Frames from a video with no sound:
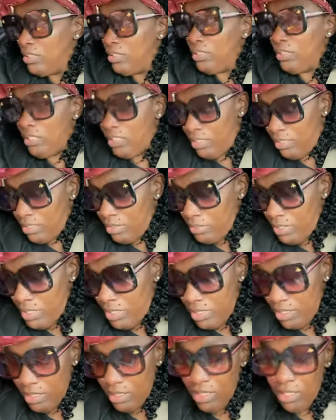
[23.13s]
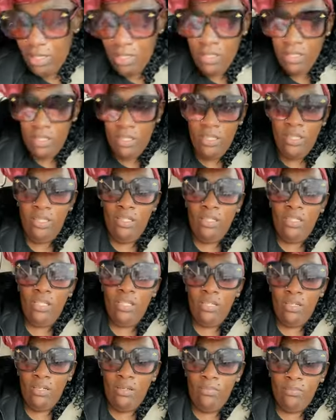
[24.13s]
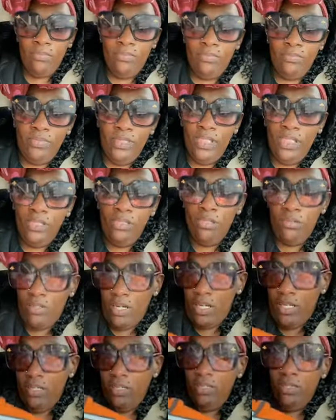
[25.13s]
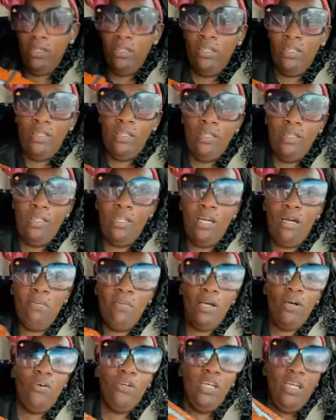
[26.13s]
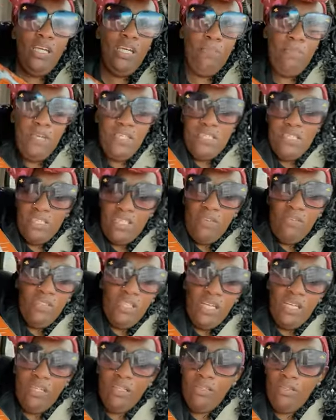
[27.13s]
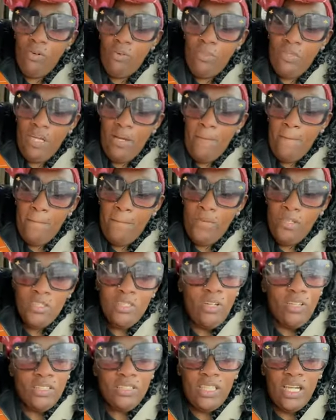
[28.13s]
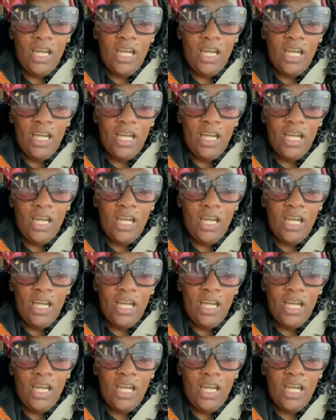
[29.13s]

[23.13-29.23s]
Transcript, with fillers: and um, it's in the car. And um, here go right here. I'm like, oh, they eat pieces every day. Open it. As long as they're